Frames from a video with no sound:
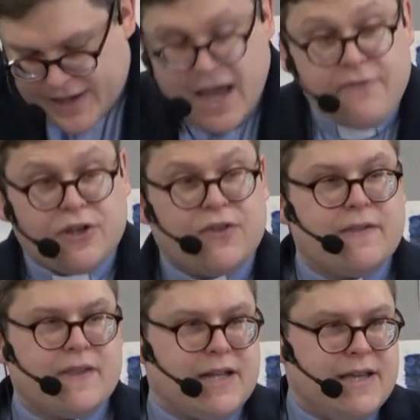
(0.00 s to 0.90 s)
and
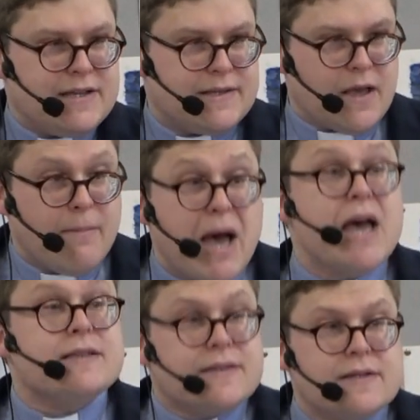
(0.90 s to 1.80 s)
everything that he has
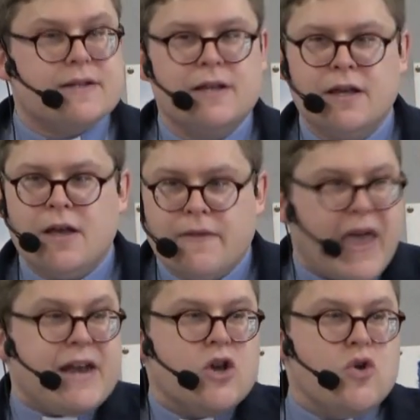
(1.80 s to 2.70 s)
amassed,
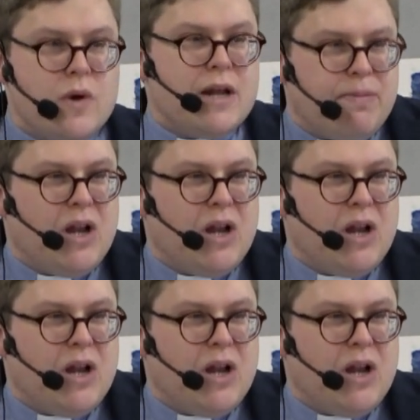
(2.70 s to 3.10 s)
then who will it